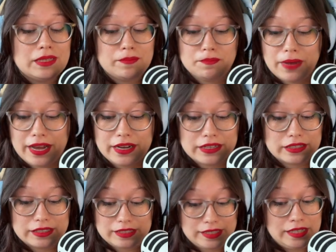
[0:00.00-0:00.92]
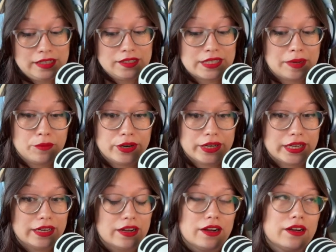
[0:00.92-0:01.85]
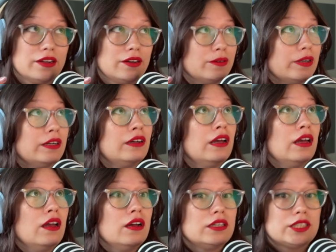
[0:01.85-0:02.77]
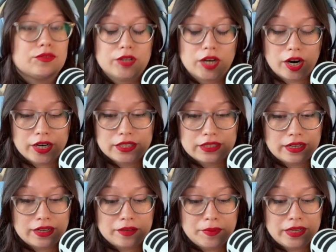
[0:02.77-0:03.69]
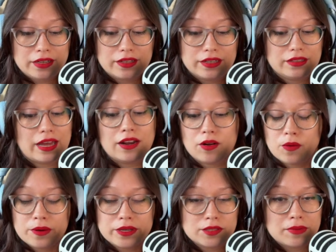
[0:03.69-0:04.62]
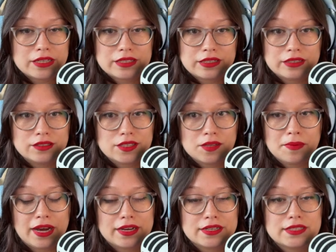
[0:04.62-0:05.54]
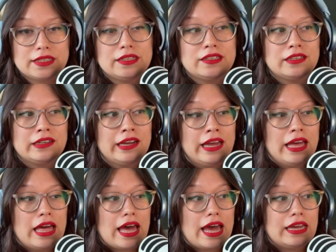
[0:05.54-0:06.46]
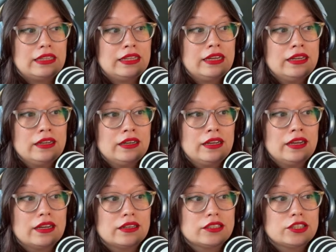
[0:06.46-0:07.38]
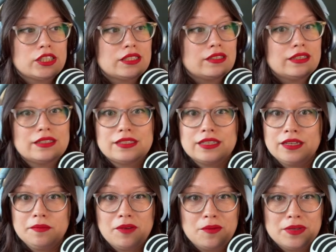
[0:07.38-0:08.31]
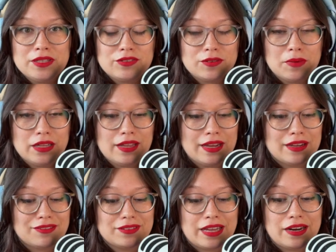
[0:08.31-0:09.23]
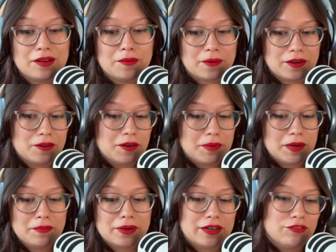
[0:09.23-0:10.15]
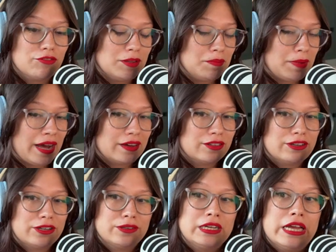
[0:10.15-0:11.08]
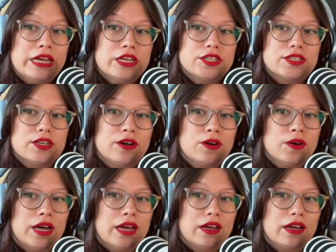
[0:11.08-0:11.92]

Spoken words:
magazines I'm working on or different art that I make. Like that always makes it into the magazine. And then just like seeing moments from my life that I want to remember and flip back through. So